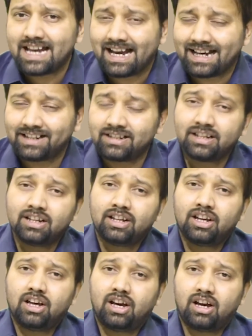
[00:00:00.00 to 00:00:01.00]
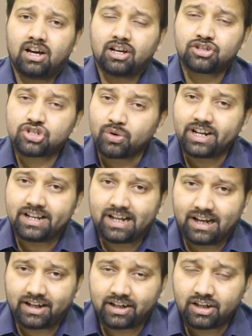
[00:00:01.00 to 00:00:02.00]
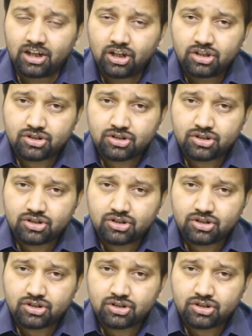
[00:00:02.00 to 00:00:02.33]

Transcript: had storytelling.